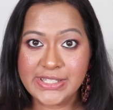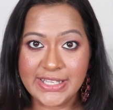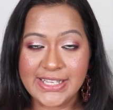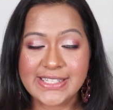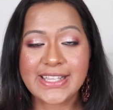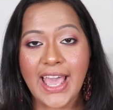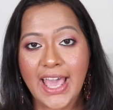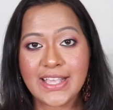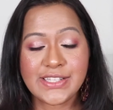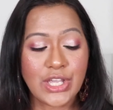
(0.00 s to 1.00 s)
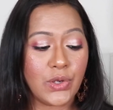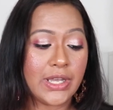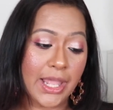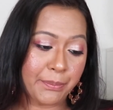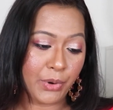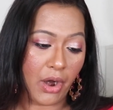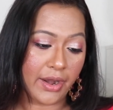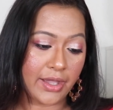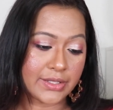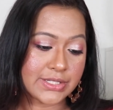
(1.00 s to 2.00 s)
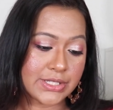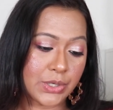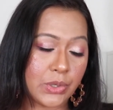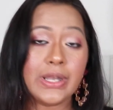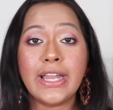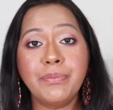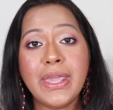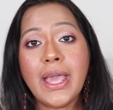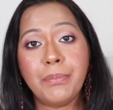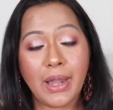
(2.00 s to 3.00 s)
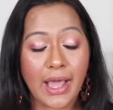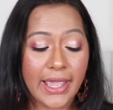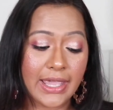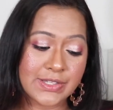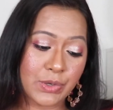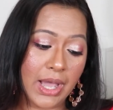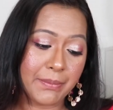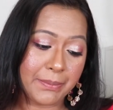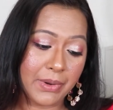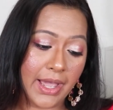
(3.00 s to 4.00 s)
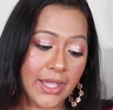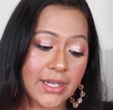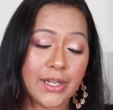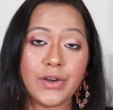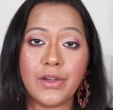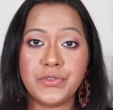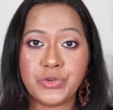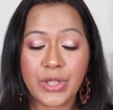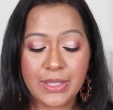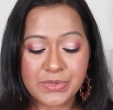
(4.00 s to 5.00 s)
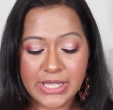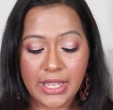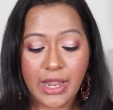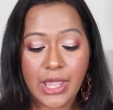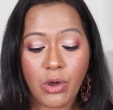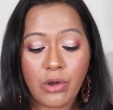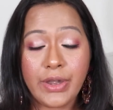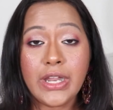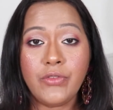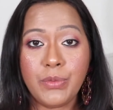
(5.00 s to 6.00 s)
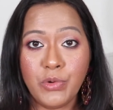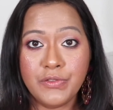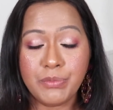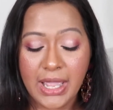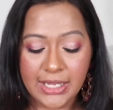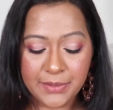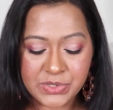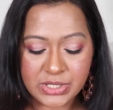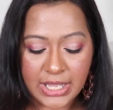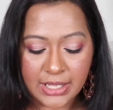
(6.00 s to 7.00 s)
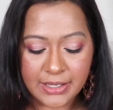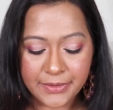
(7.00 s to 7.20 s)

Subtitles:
this as your lip product, so let me apply. So I'm applying color of dreams and I already removed my lipstick.